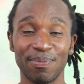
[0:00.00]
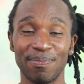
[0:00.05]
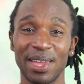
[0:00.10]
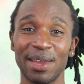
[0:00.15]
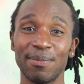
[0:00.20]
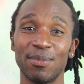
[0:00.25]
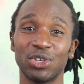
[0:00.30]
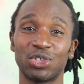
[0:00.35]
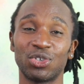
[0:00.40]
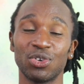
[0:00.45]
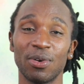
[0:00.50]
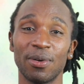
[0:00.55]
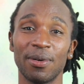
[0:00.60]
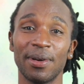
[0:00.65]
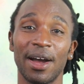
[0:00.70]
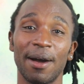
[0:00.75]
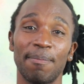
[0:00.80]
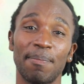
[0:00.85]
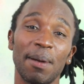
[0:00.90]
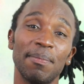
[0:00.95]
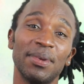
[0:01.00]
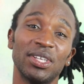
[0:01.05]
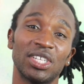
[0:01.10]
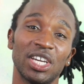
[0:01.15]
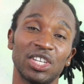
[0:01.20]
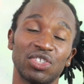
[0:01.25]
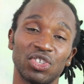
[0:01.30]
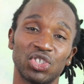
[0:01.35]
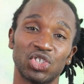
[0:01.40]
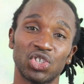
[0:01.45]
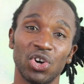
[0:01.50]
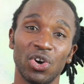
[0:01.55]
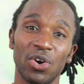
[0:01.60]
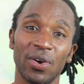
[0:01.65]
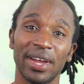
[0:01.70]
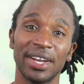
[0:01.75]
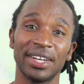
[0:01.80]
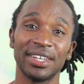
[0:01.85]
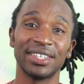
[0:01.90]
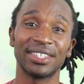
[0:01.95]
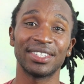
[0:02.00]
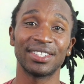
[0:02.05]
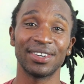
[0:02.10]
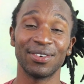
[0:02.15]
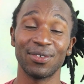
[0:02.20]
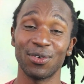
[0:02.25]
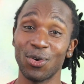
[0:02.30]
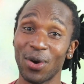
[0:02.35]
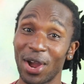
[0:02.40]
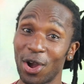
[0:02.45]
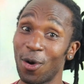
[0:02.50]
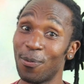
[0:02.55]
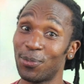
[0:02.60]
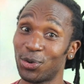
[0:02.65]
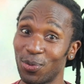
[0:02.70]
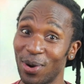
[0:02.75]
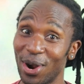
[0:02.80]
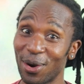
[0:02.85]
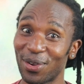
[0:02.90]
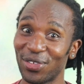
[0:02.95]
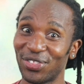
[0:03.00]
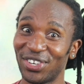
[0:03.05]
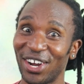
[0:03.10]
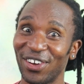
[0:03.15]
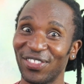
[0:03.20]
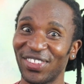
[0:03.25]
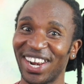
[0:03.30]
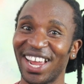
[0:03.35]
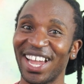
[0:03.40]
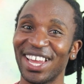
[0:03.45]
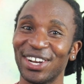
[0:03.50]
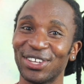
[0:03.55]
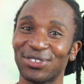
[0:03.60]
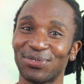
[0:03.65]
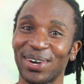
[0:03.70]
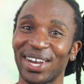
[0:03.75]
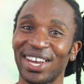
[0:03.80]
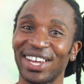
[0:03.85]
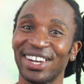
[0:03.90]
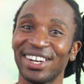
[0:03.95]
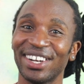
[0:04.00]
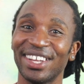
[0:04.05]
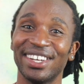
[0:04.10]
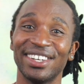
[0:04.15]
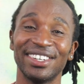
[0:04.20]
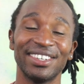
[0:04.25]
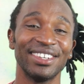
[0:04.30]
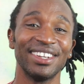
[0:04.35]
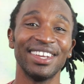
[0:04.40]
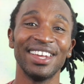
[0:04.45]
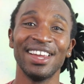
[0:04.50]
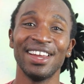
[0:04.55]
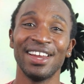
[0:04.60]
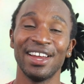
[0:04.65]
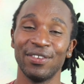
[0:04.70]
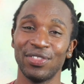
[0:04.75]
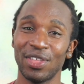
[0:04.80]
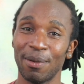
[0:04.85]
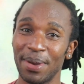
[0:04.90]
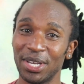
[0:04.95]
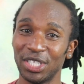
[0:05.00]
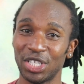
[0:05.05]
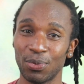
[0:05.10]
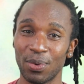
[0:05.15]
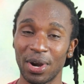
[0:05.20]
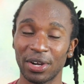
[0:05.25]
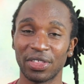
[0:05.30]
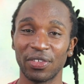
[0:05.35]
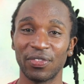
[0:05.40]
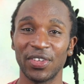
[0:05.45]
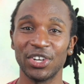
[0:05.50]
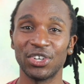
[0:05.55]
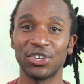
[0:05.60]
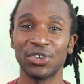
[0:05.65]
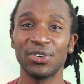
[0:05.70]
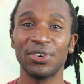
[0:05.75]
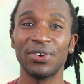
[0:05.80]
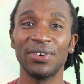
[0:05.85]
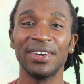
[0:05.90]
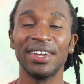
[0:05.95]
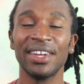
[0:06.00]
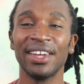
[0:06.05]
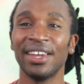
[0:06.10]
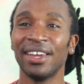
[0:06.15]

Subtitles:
be able to publicize the show, and who I hope to work with down the line as well in the amazing work that they do.